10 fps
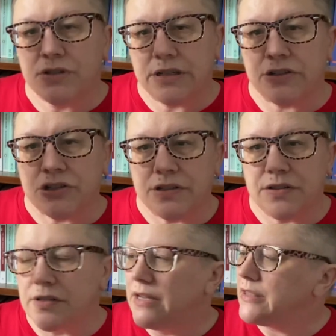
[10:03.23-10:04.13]

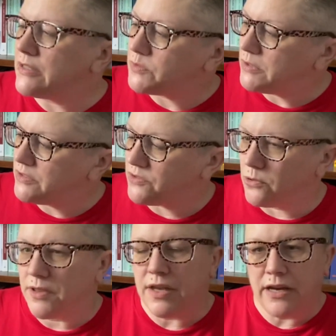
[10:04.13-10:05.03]
editions. This one is
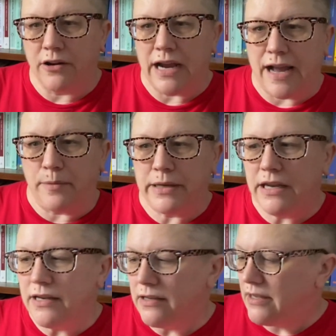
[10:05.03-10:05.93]
Northanger Abbey.